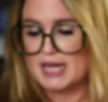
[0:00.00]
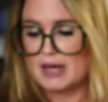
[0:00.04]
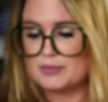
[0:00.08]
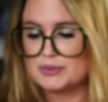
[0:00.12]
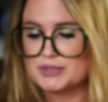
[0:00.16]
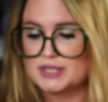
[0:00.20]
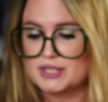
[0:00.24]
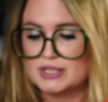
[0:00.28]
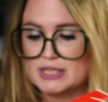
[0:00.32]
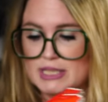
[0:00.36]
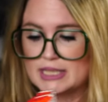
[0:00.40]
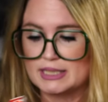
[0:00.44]
that
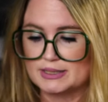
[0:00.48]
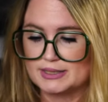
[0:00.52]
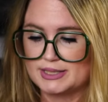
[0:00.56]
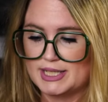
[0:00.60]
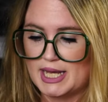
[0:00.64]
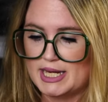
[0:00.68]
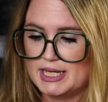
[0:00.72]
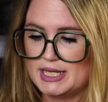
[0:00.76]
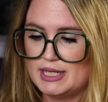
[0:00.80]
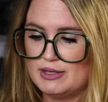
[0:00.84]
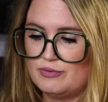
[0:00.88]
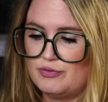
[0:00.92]
was an
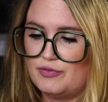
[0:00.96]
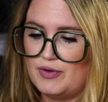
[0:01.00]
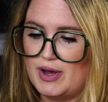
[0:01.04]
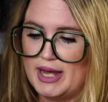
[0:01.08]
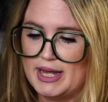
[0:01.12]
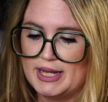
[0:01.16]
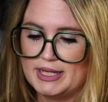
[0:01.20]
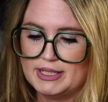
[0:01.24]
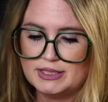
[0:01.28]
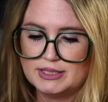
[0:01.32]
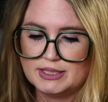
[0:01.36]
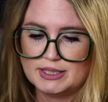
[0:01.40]
exciting
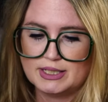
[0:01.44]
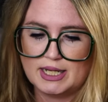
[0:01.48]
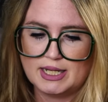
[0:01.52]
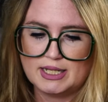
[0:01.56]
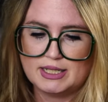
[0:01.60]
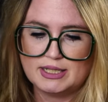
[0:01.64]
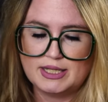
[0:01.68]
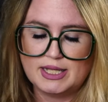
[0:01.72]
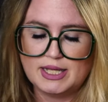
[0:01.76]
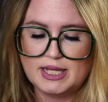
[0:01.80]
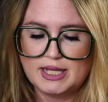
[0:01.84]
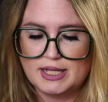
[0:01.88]
find.
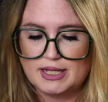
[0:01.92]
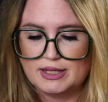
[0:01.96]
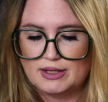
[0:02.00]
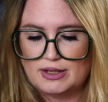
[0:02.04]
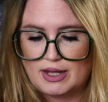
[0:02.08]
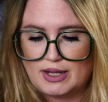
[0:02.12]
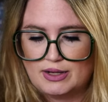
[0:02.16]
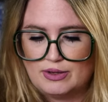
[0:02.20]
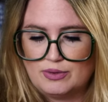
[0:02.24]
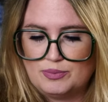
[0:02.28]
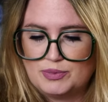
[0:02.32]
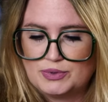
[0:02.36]
And then
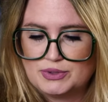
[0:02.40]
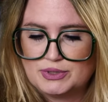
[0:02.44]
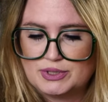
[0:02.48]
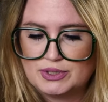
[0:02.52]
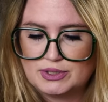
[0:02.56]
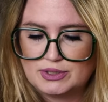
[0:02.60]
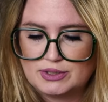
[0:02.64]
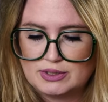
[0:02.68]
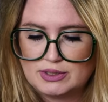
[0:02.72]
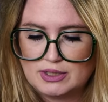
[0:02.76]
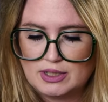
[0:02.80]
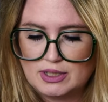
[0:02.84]
I almost
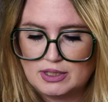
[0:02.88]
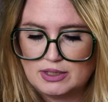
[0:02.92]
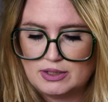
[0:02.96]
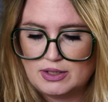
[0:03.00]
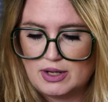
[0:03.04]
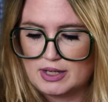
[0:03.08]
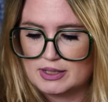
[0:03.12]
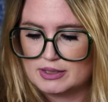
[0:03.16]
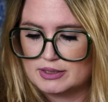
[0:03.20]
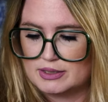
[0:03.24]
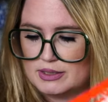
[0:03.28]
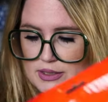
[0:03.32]
just
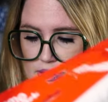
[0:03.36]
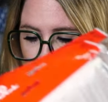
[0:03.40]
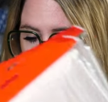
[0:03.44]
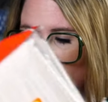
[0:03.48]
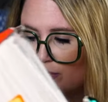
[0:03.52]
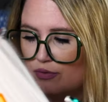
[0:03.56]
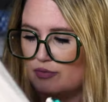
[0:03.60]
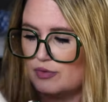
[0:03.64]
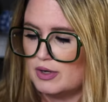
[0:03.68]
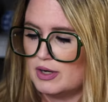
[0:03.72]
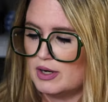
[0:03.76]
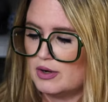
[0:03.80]
knocked this
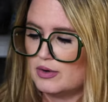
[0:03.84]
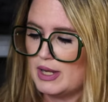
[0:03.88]
over.